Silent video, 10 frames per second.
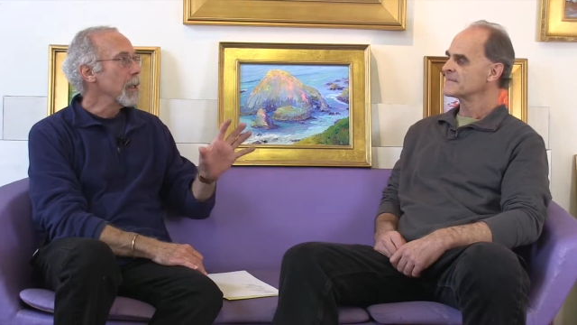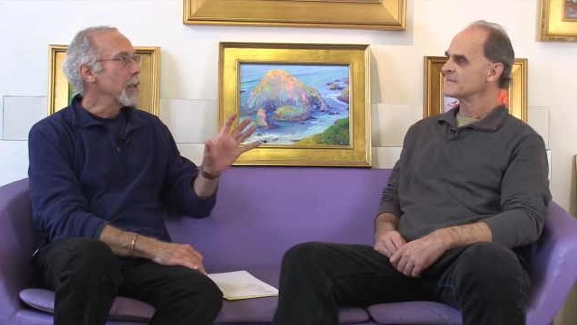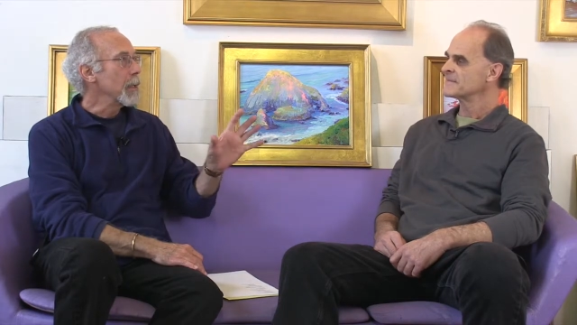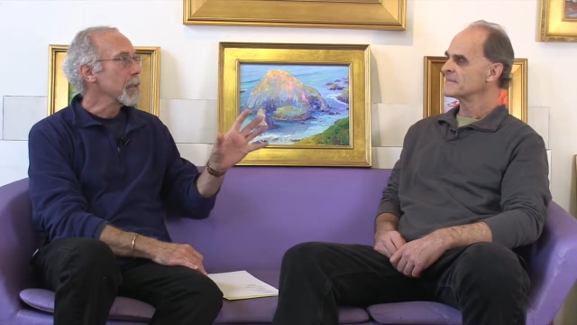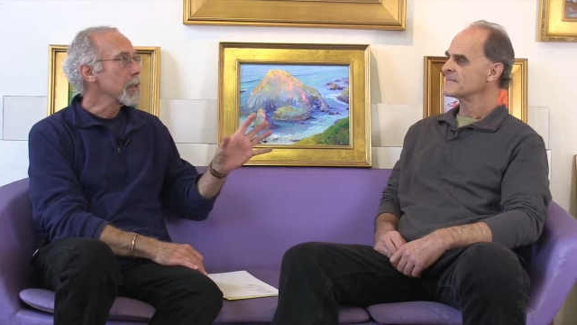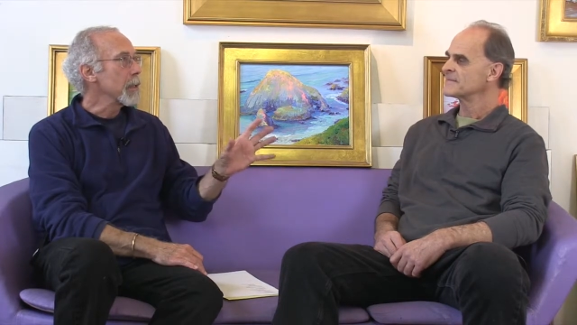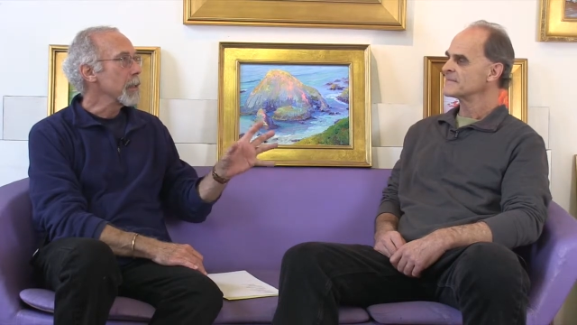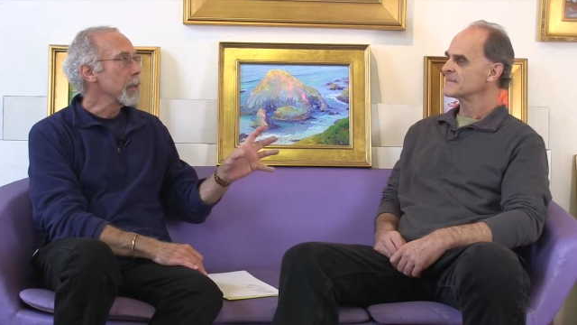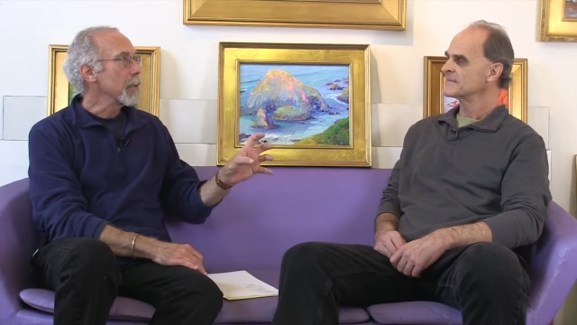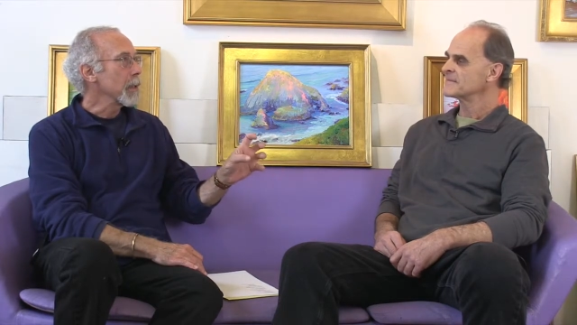Speaker 1: there's,
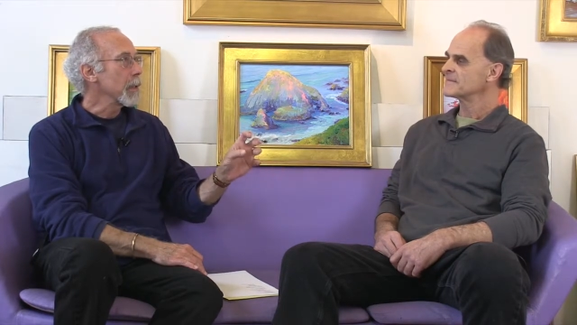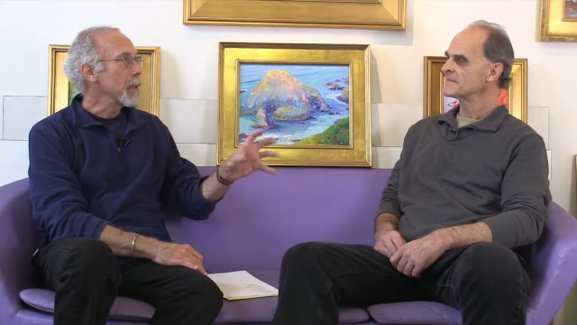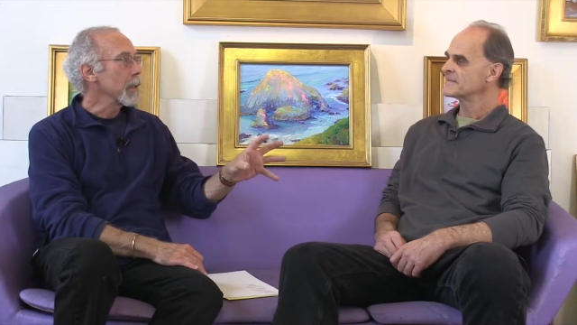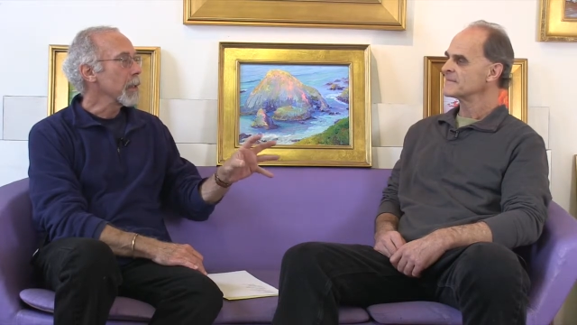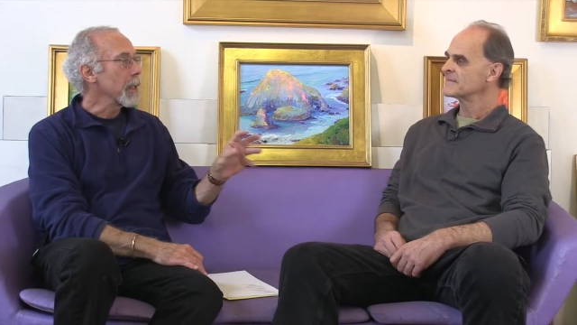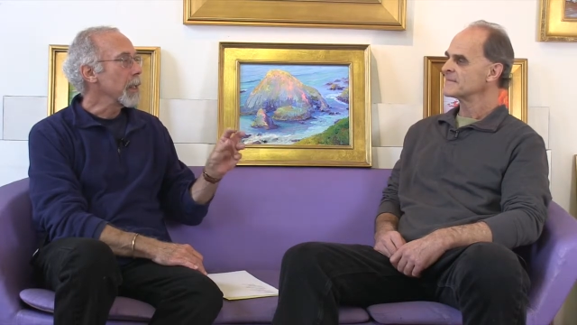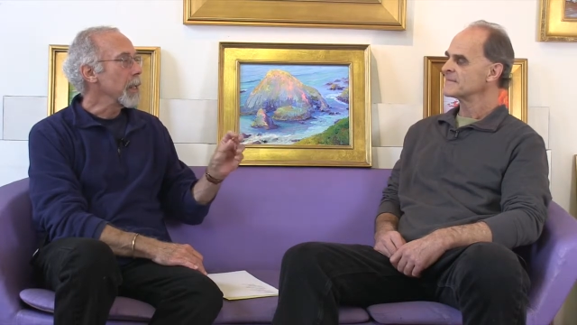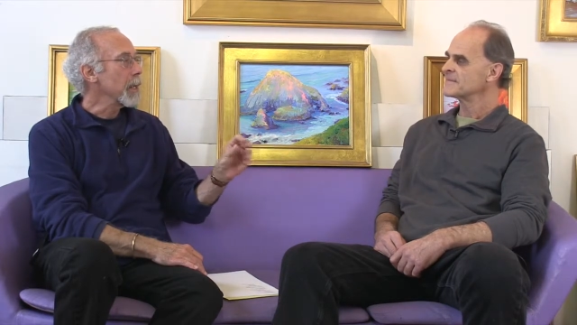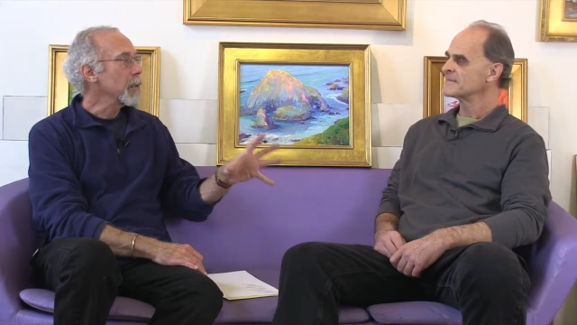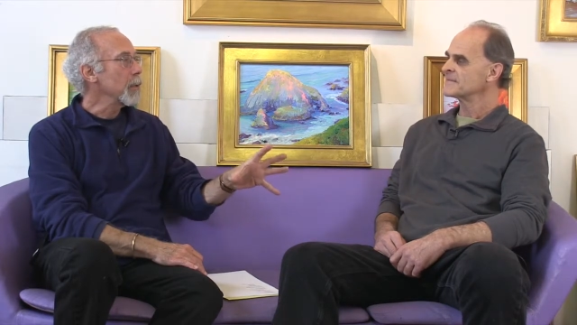they're, they're, they're, they
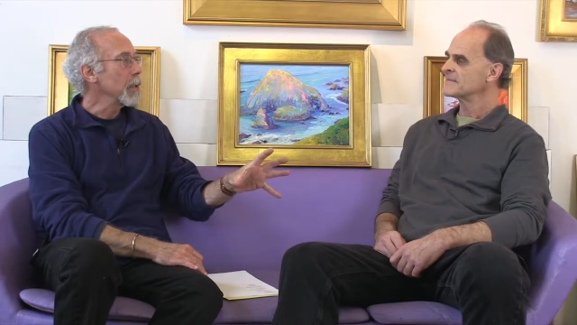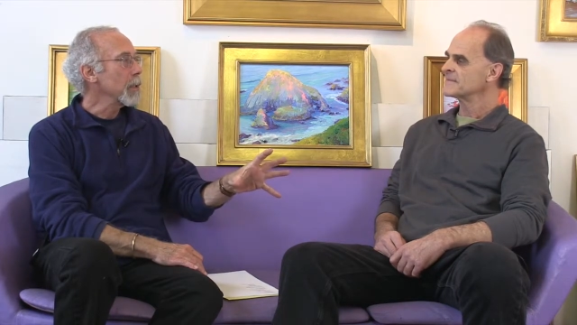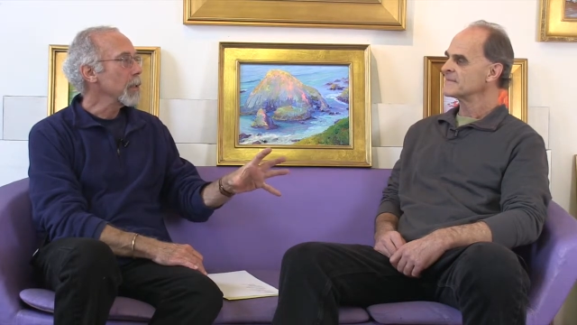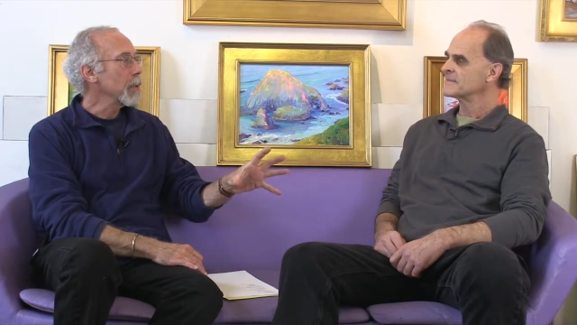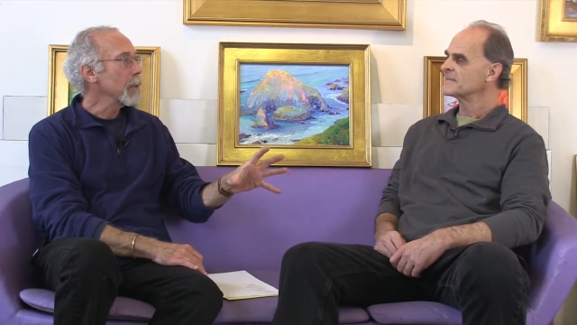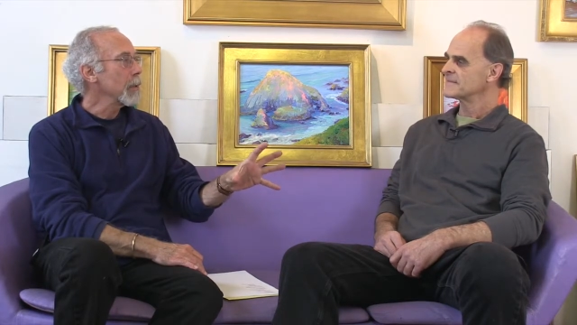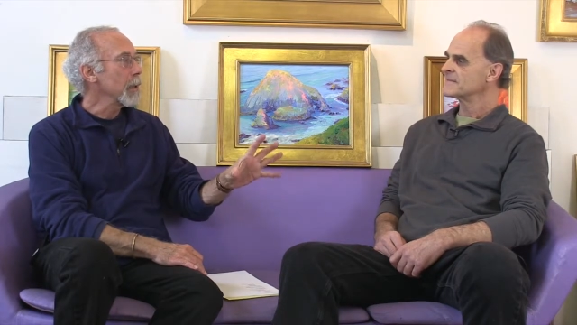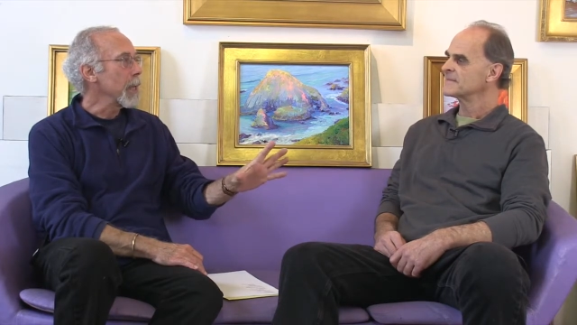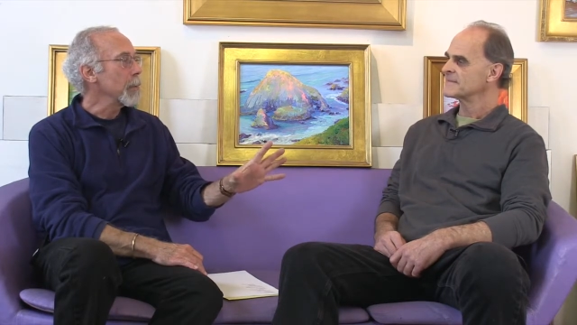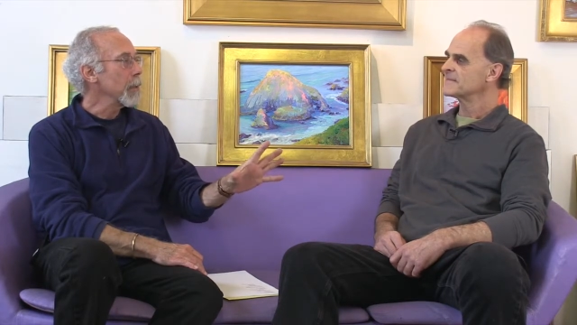connect with
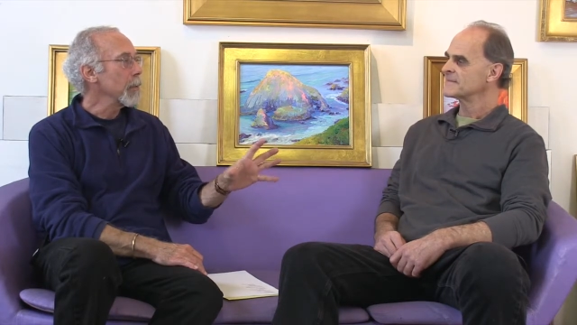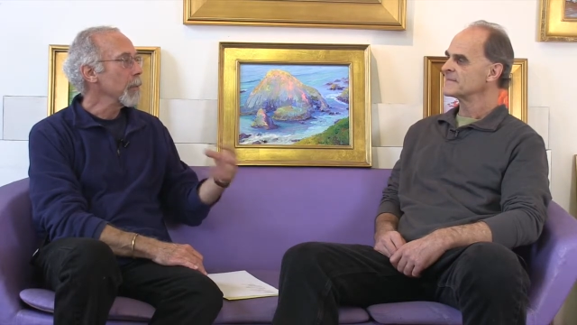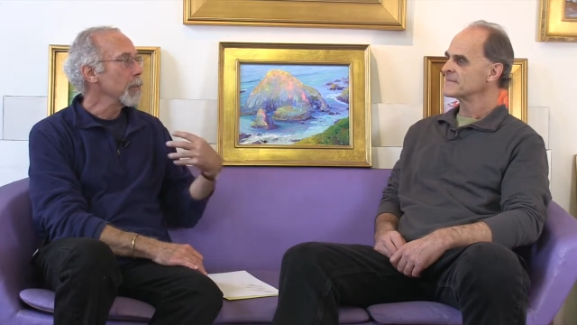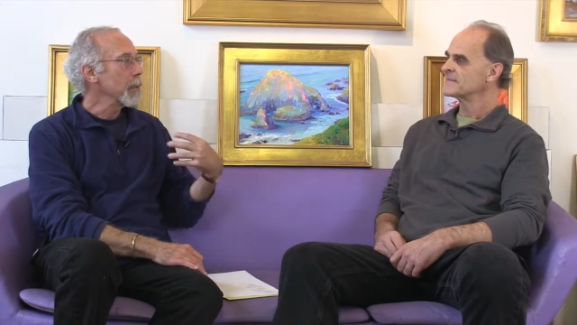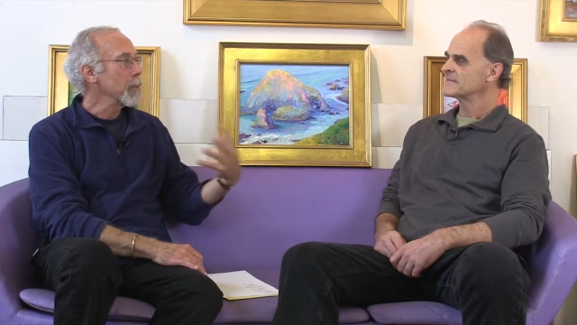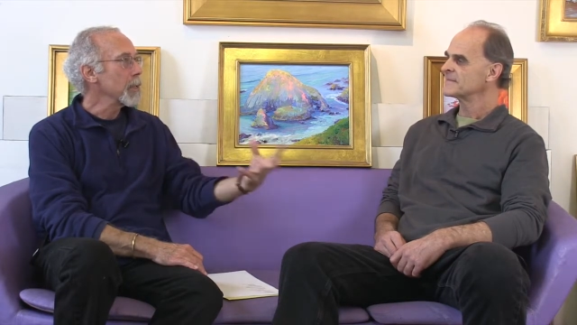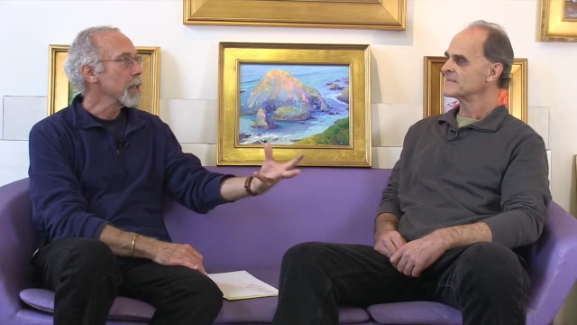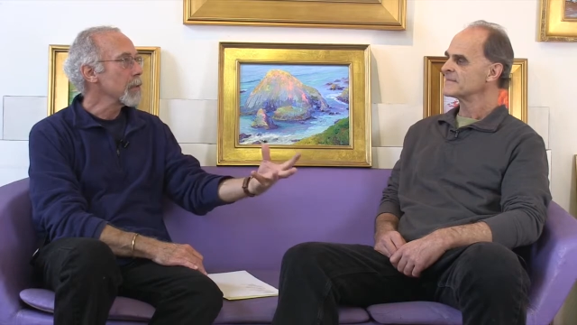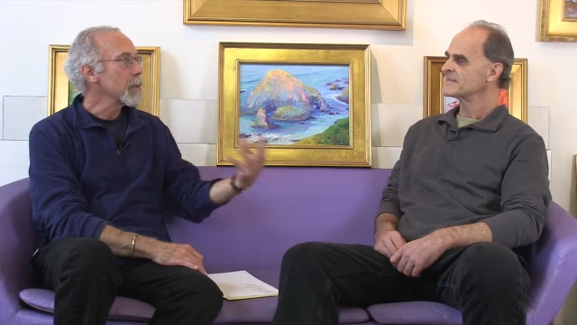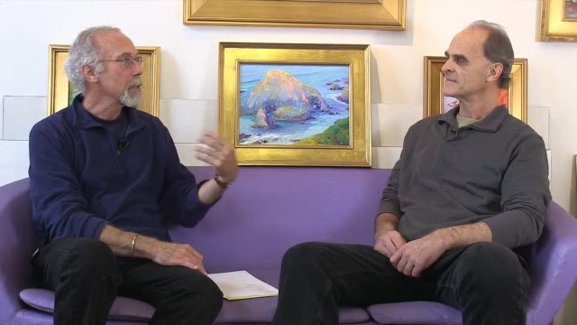that through
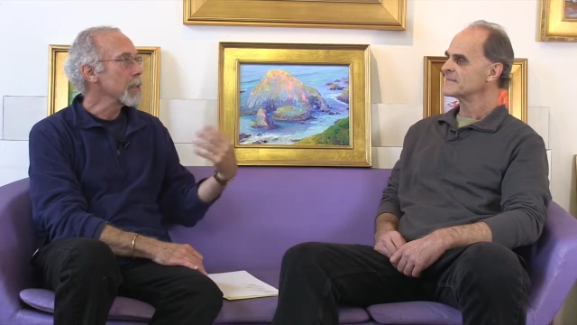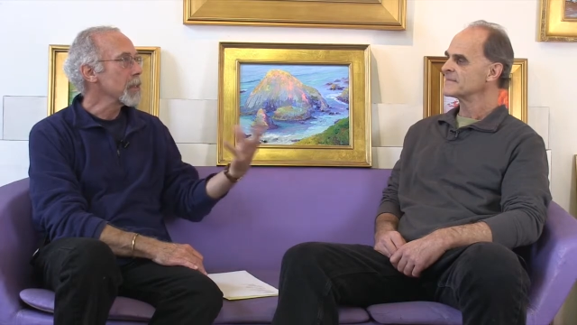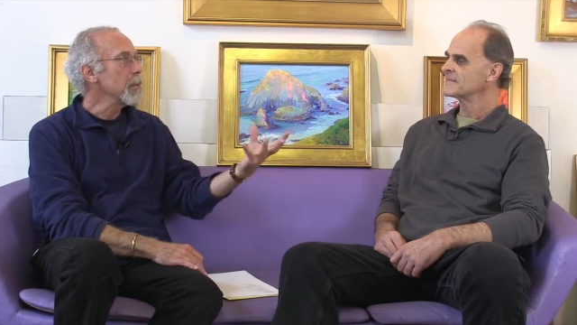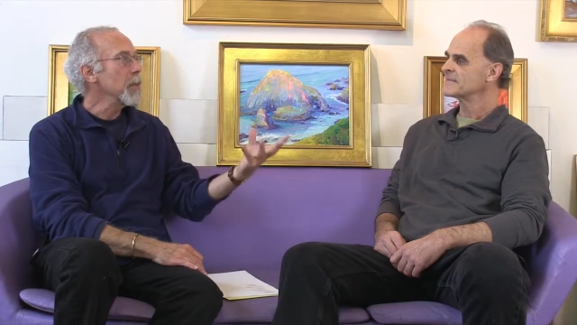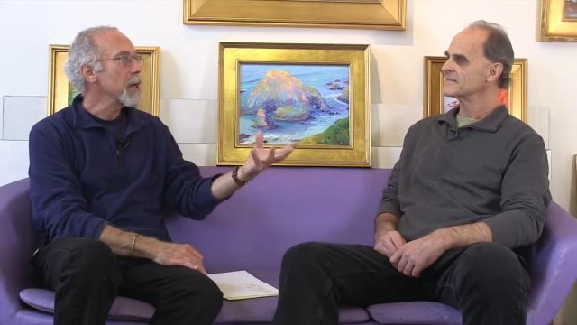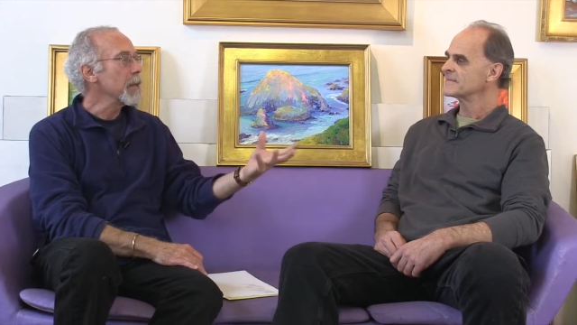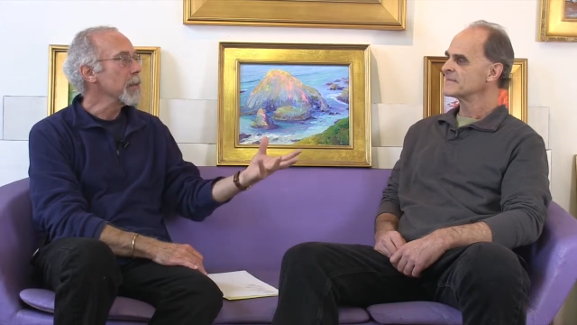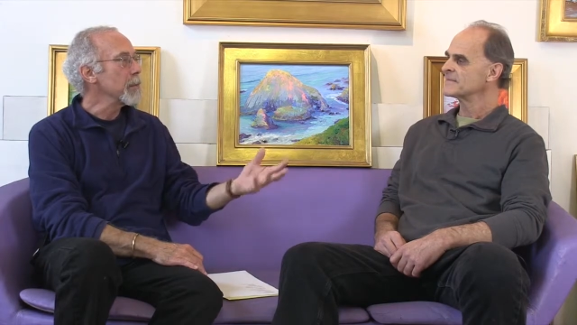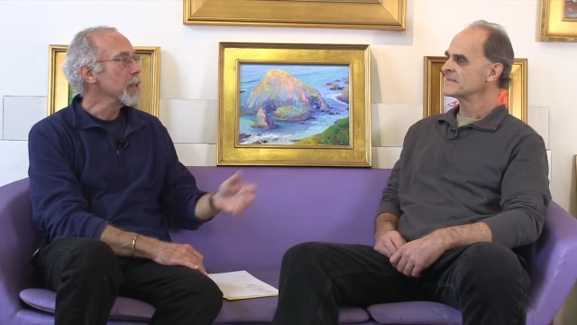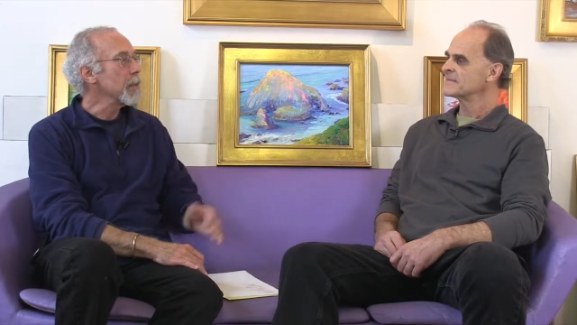themselves because there's some part of
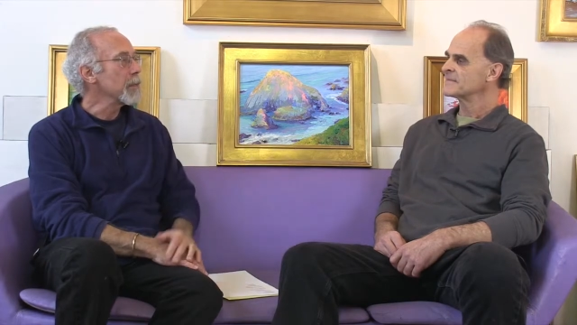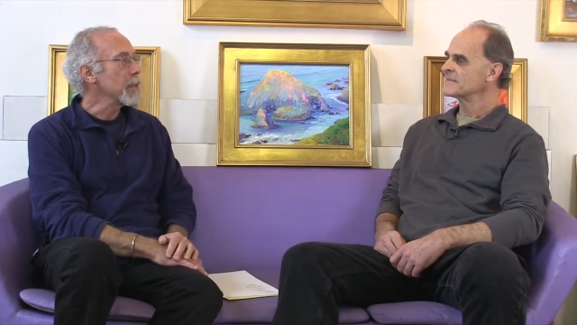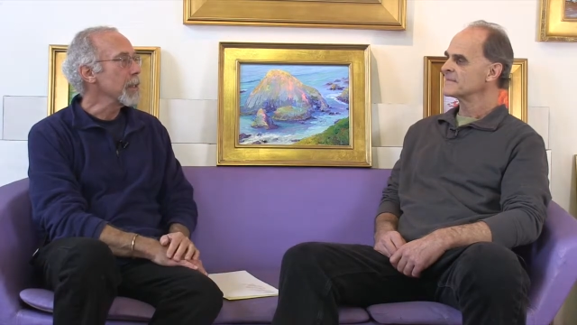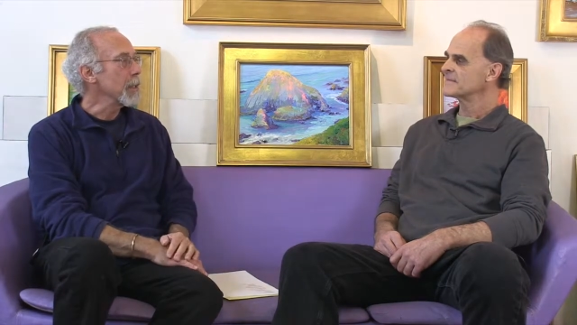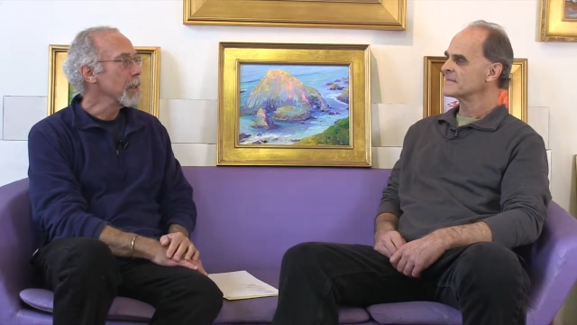themselves in there.